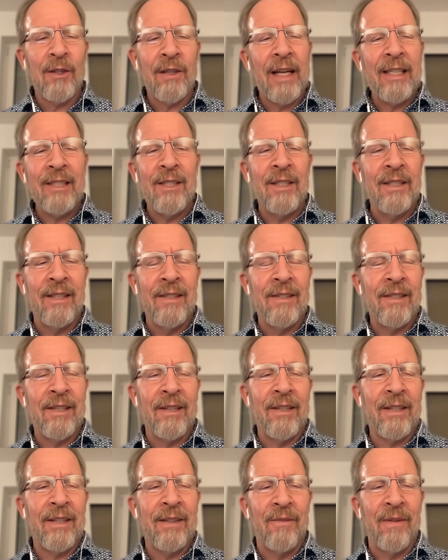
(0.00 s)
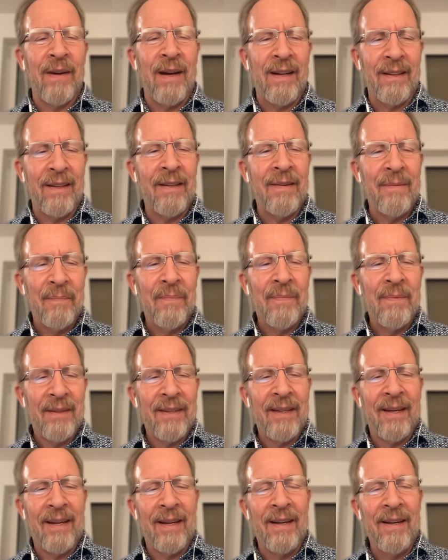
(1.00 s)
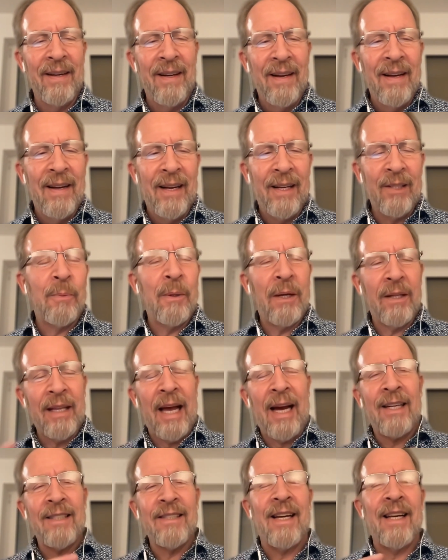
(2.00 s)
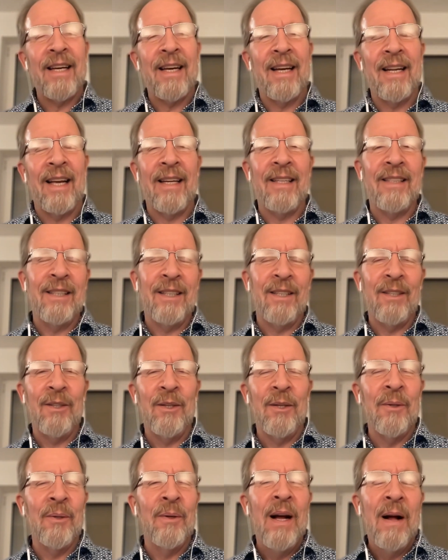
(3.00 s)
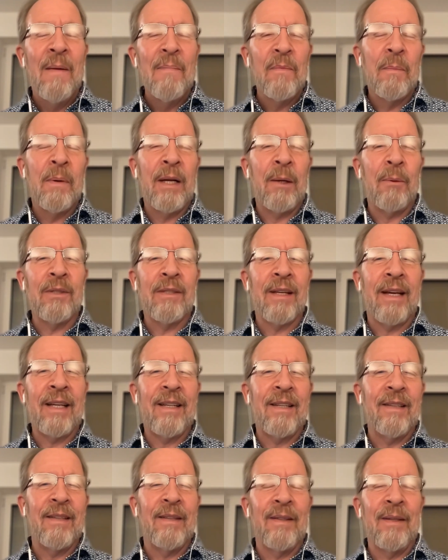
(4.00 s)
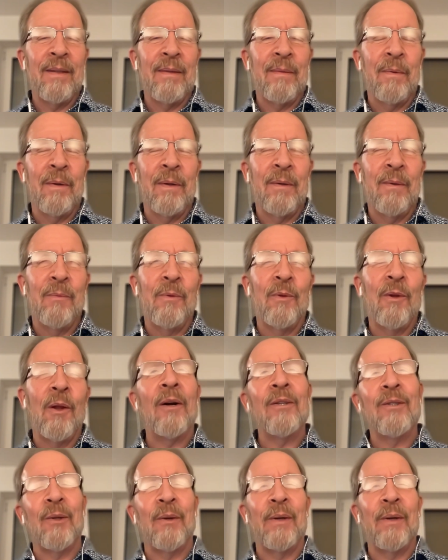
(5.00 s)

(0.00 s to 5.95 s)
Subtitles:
legend in Silicon Valley. Yeah. It's spelled Xanadu, but it was like largely